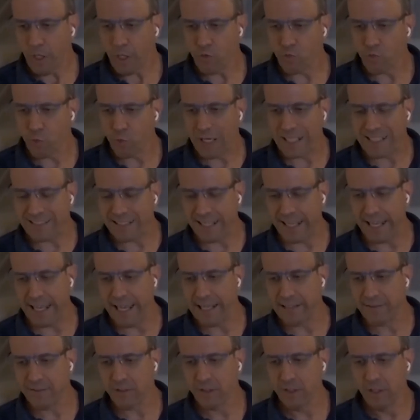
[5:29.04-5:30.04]
right
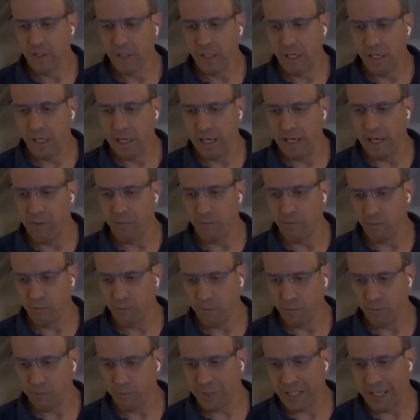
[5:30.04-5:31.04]
hand.
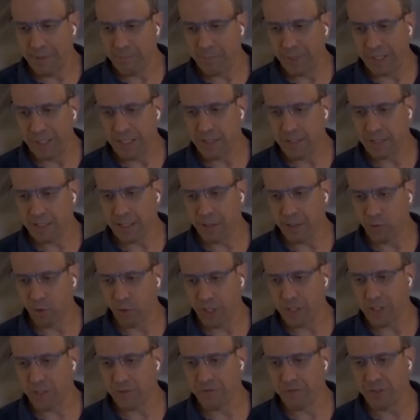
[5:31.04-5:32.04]
Companies like
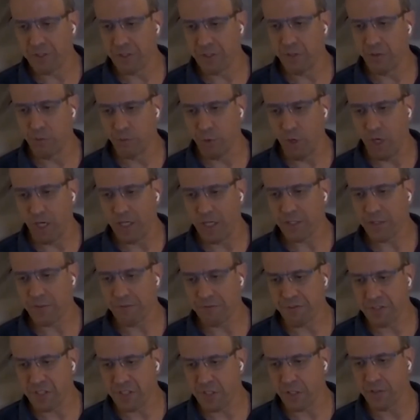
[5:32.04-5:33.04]
Ross,
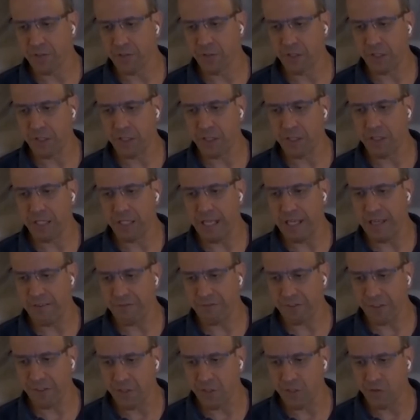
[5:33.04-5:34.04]
Viz-Arti,
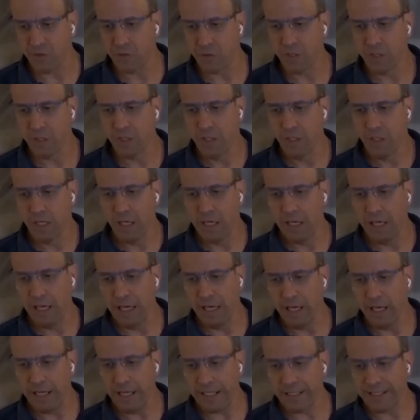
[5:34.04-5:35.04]
Avid,
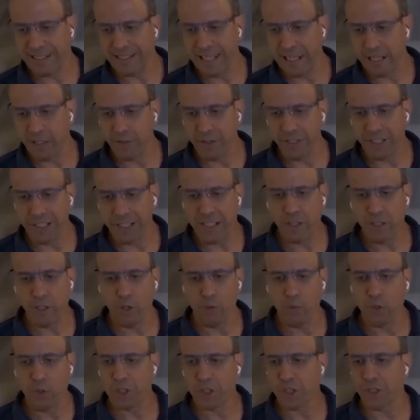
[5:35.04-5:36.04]
and Current
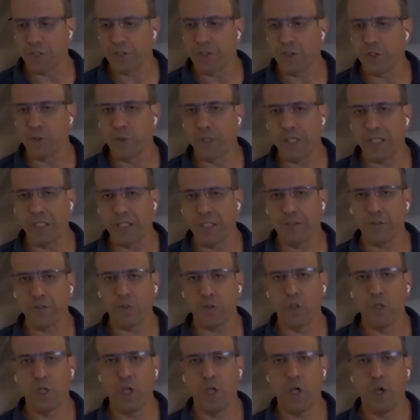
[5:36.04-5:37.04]
Ego, which are doing it
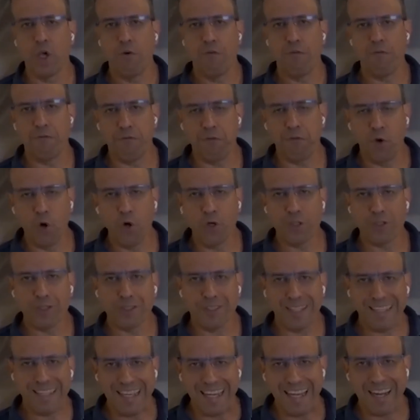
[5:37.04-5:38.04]
for
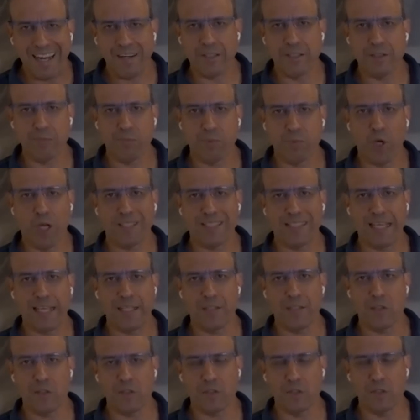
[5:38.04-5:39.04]
the current
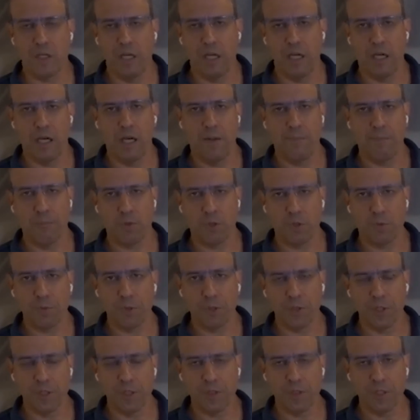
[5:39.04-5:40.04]
broadcast
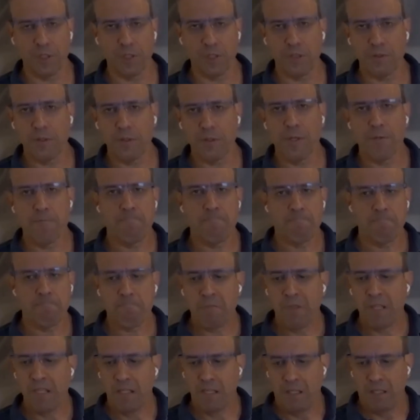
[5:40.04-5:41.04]
community.
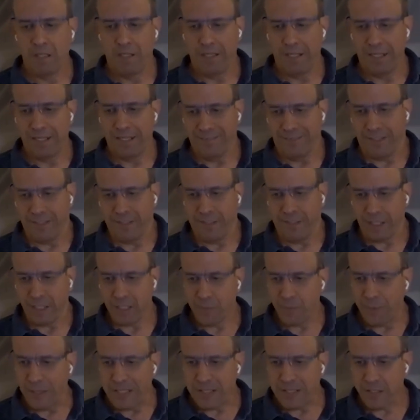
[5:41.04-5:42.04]
They're
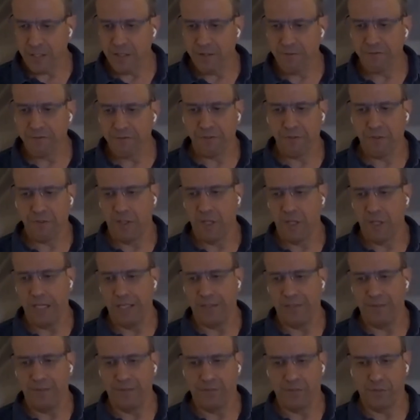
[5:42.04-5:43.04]
expensive
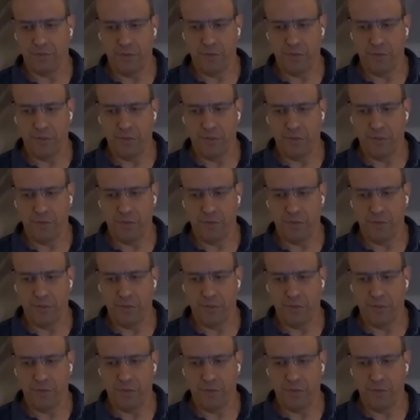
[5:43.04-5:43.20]
and